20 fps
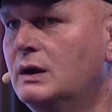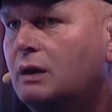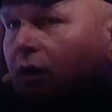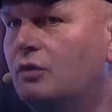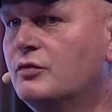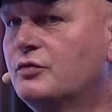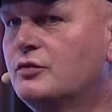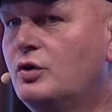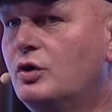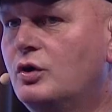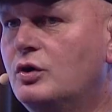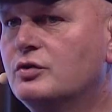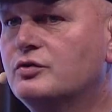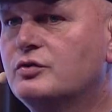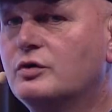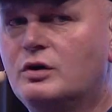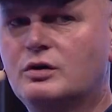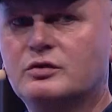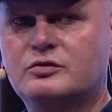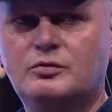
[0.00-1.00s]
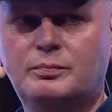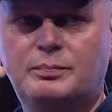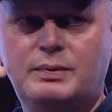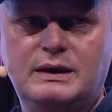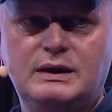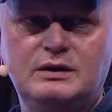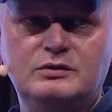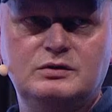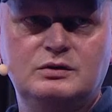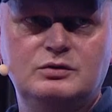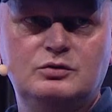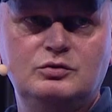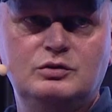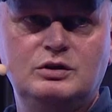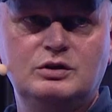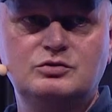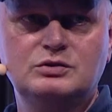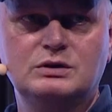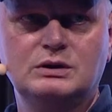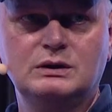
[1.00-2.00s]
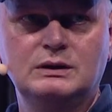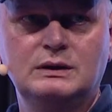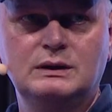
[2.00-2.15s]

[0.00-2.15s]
of course, also plays into digital.